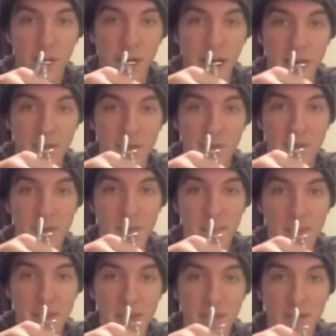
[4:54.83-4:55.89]
and then they
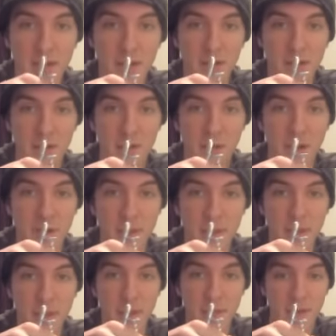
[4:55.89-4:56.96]
meet they're going to
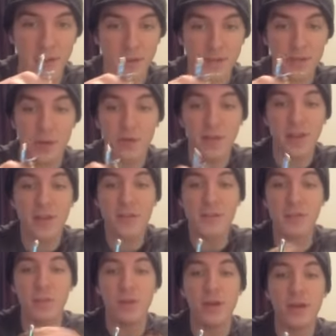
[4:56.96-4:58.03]
meet in the middle. So if I
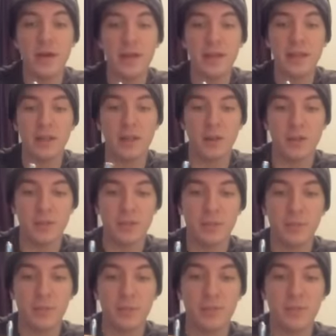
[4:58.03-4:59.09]
used really long
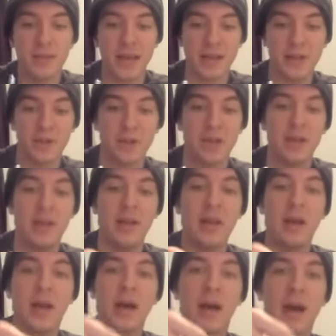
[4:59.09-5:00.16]
spoons, actually,
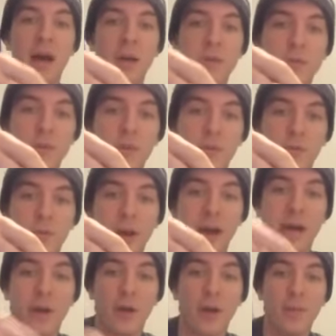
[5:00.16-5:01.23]
I would do it from
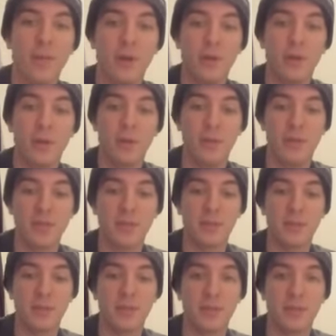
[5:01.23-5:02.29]
higher up. You don't really want the spoons to